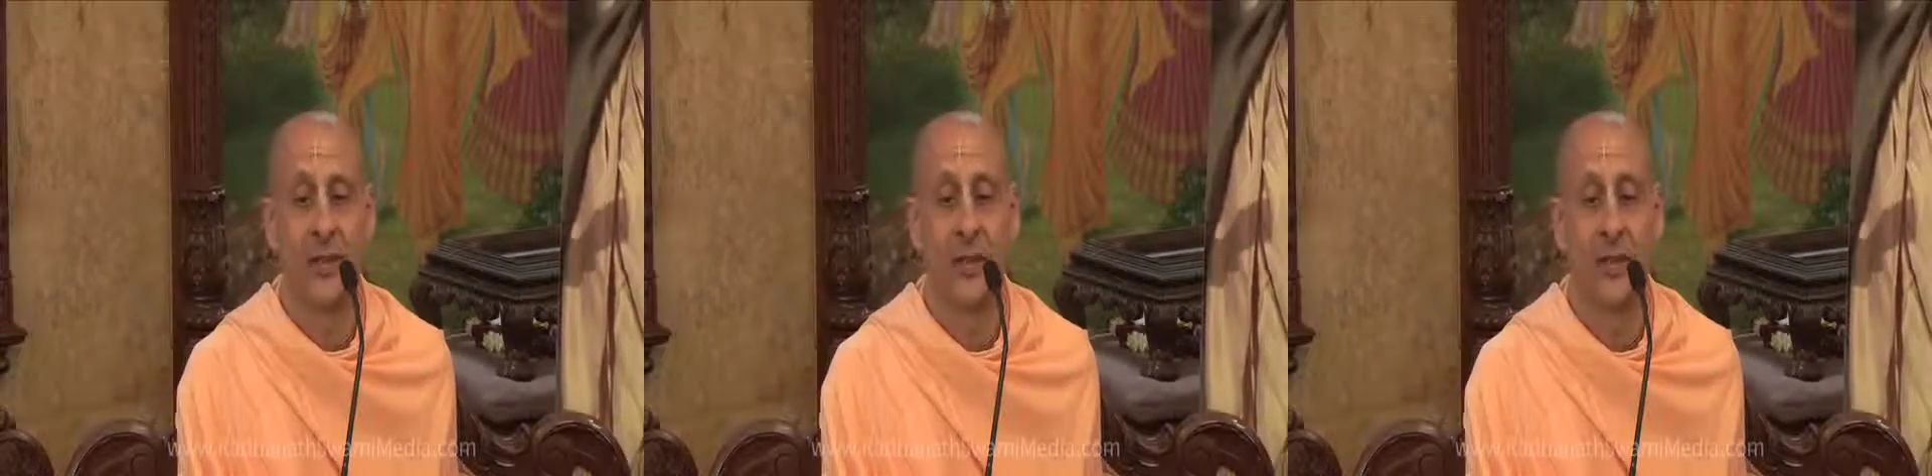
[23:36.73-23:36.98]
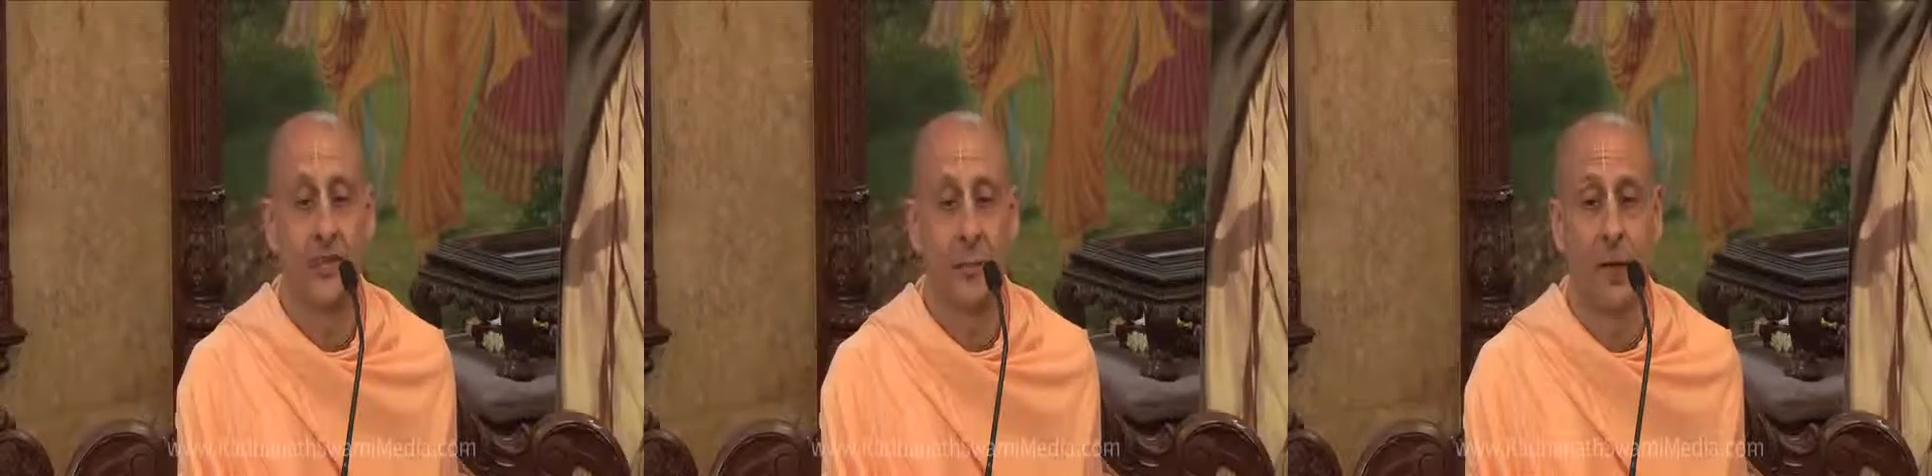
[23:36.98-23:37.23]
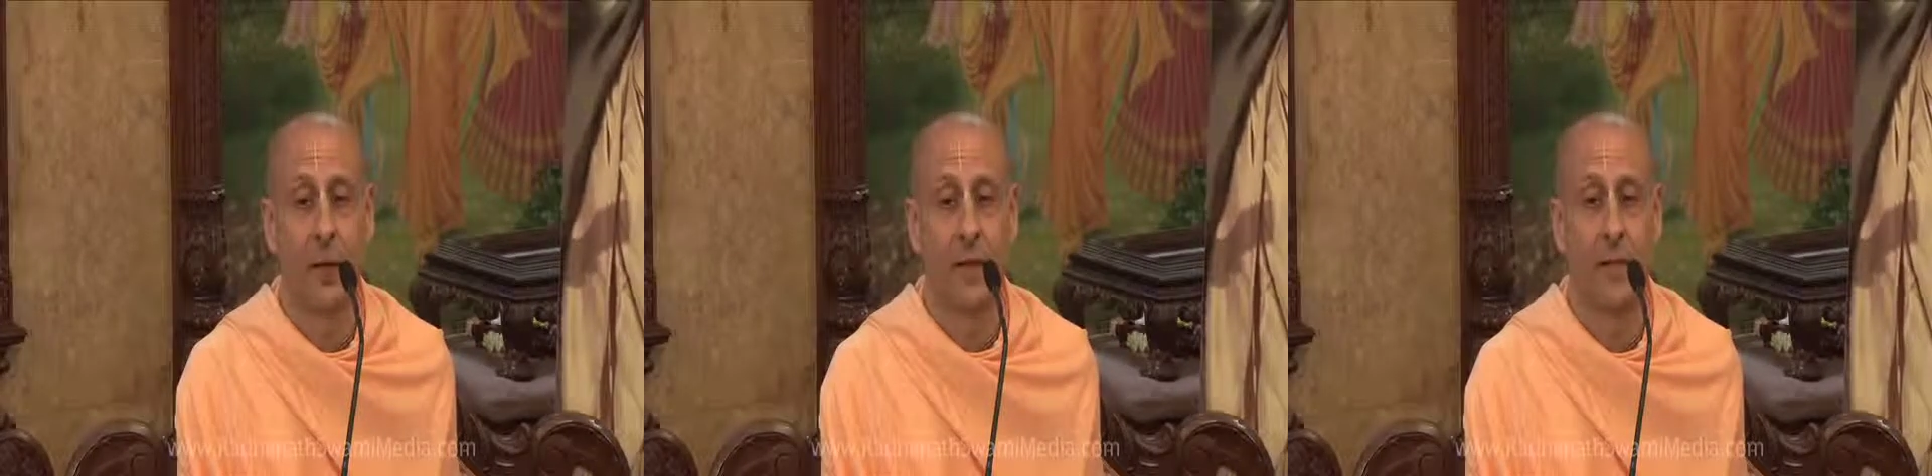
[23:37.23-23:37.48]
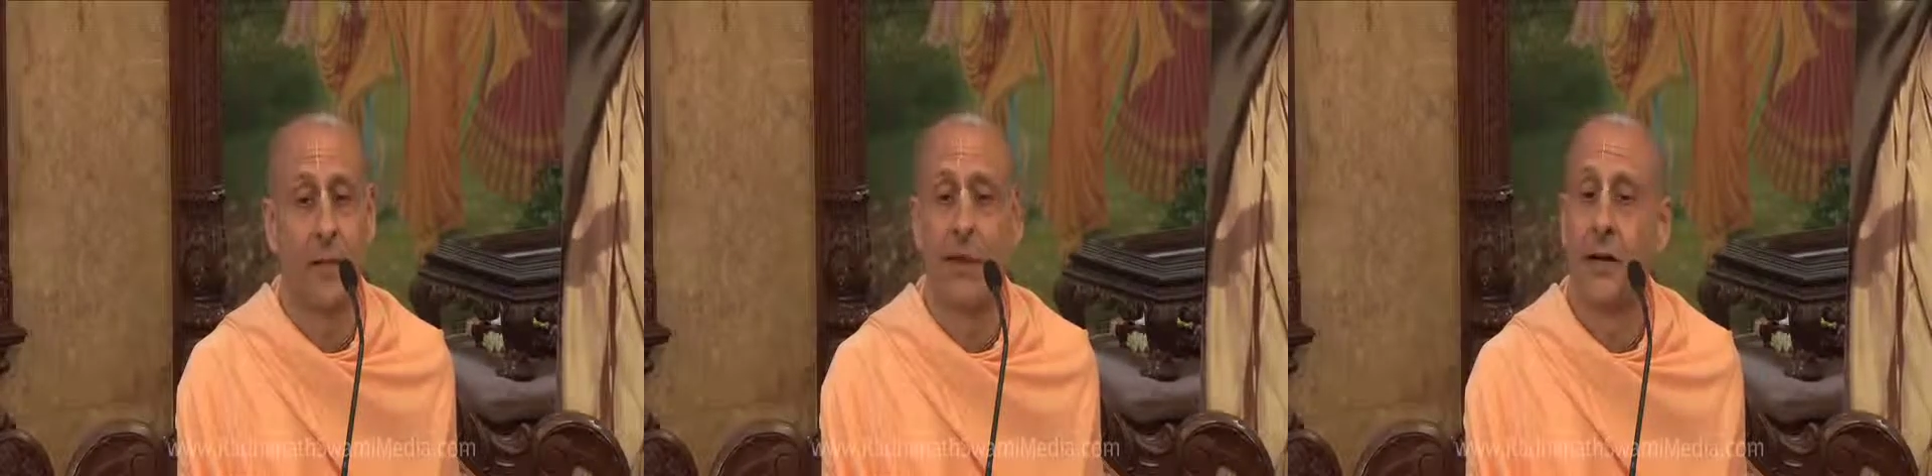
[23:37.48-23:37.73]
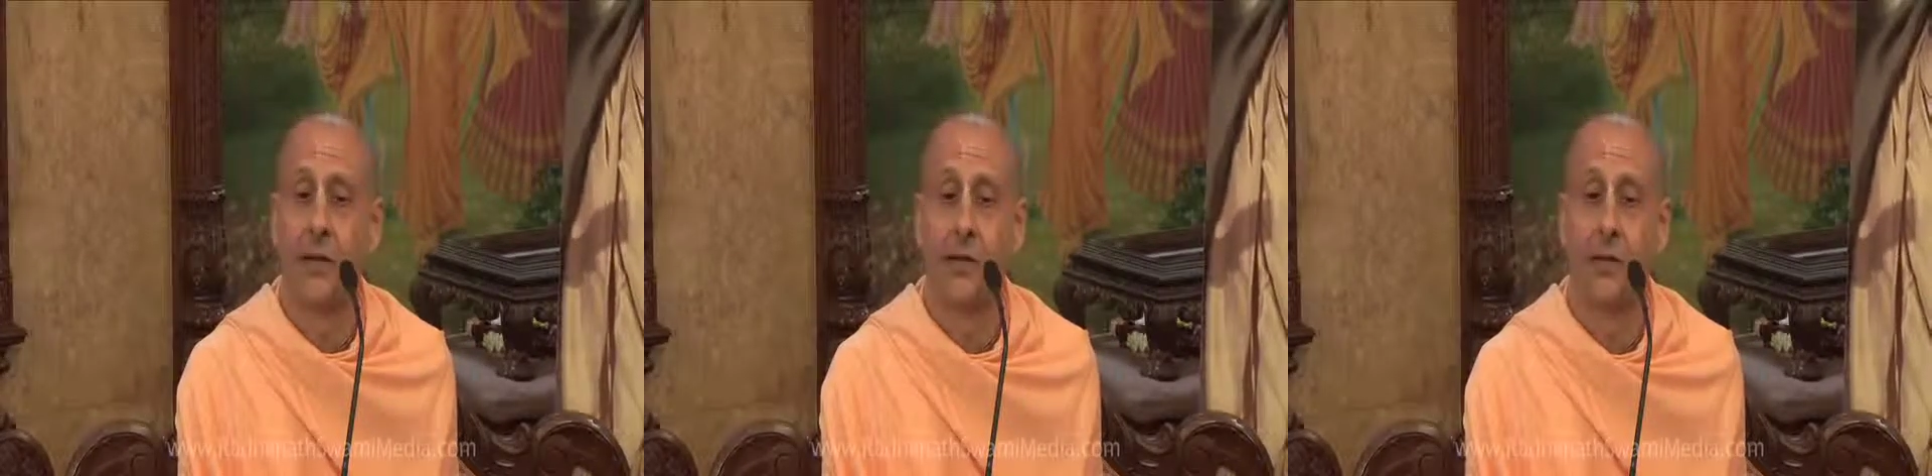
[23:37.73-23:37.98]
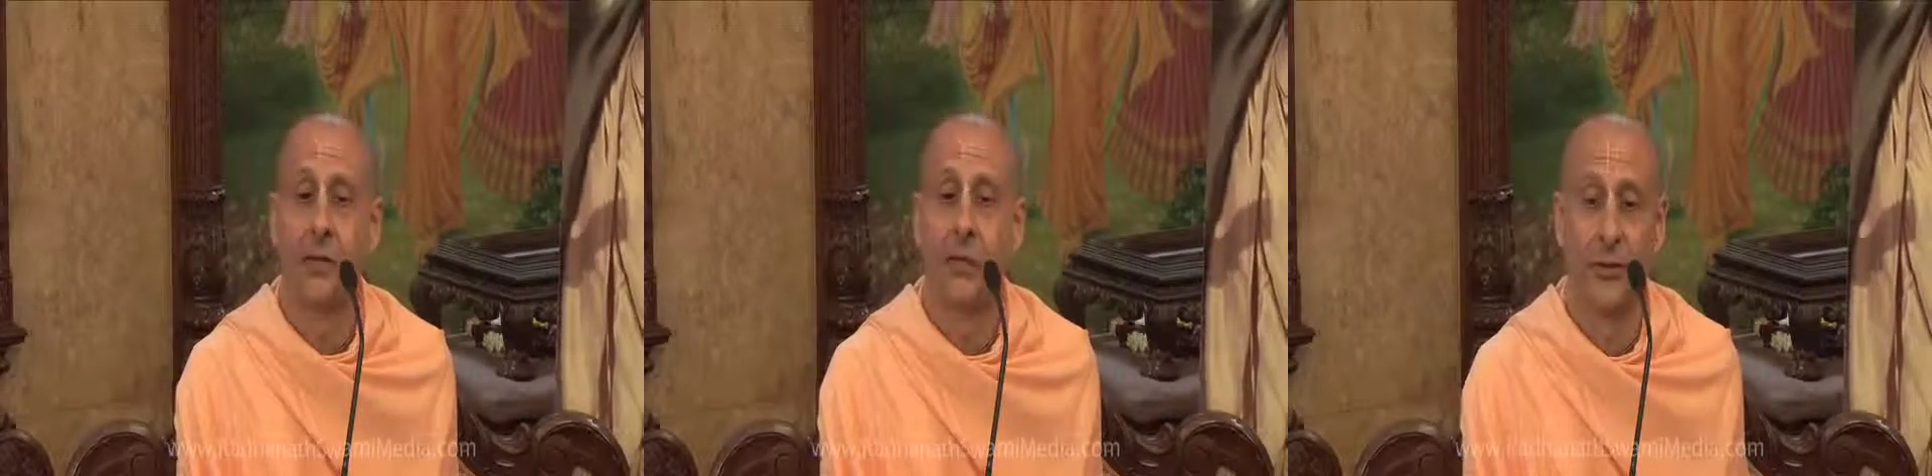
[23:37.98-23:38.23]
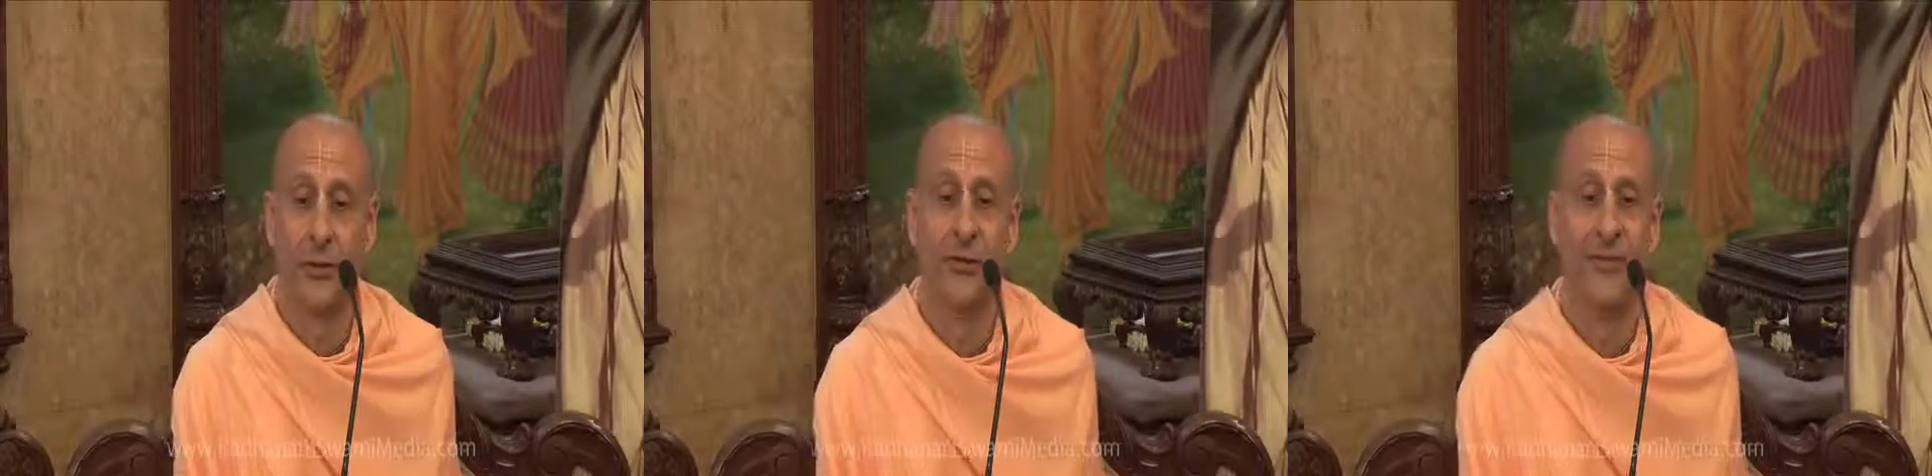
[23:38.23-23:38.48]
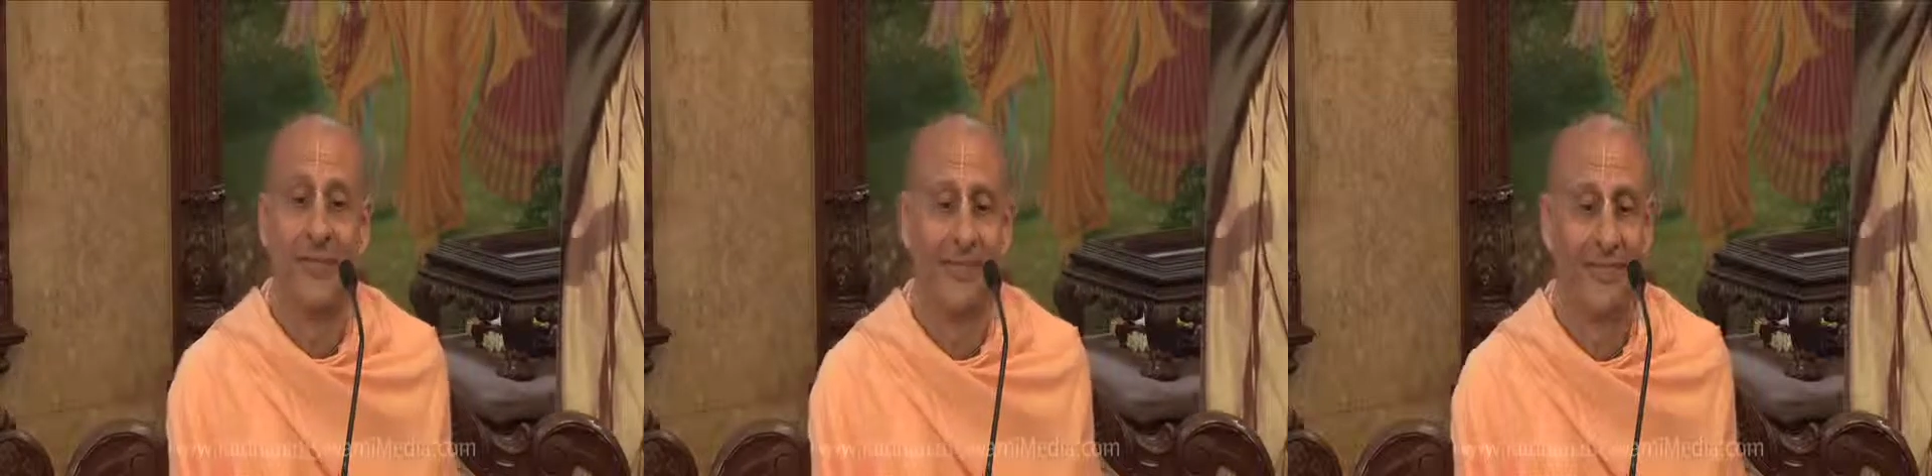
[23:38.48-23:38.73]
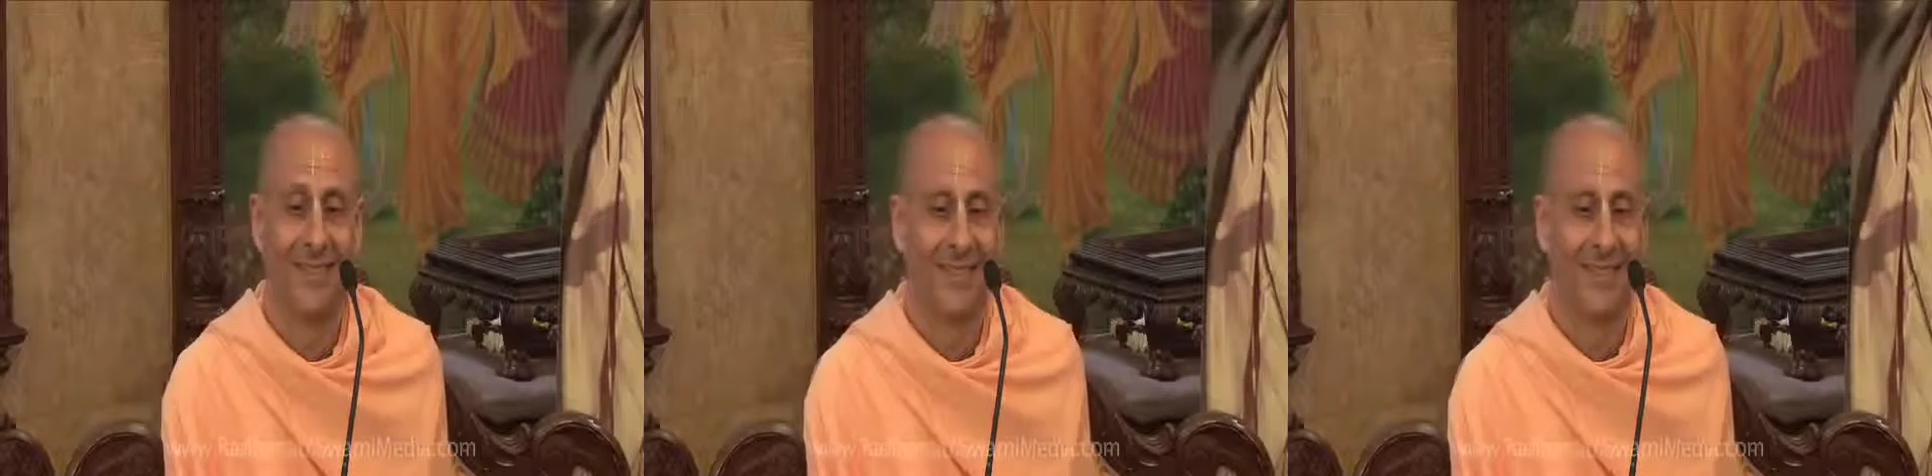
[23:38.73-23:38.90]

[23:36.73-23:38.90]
life behind the Iron Curtain,